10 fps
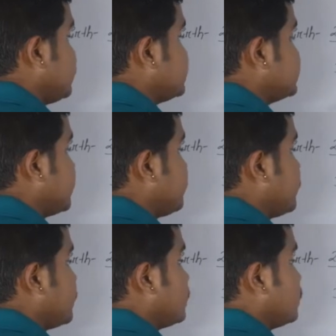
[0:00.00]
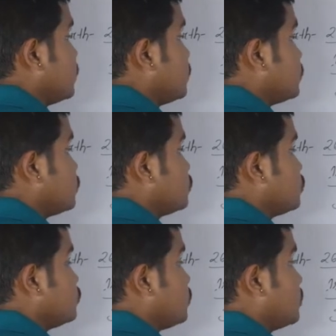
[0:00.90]
December
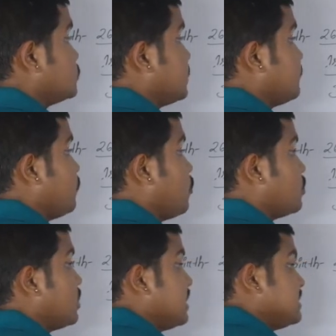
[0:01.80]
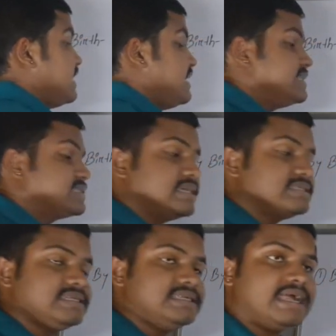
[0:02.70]
two thousand four, then he is
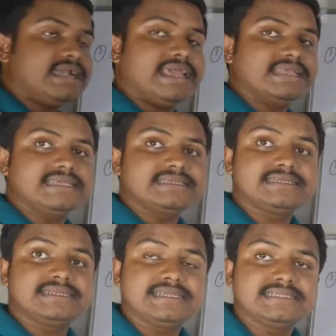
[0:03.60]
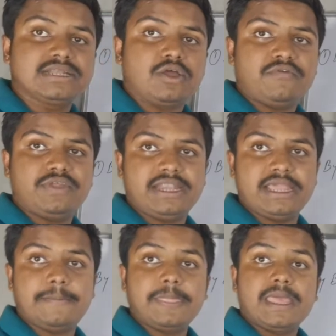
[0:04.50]
considered as a citizen of
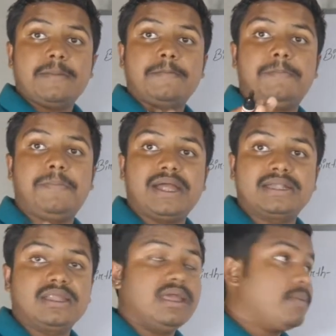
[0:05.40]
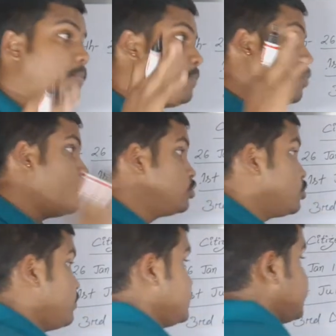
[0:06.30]
India, but
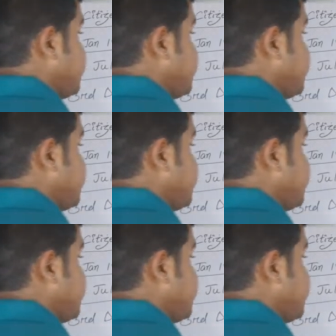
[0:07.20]
both of his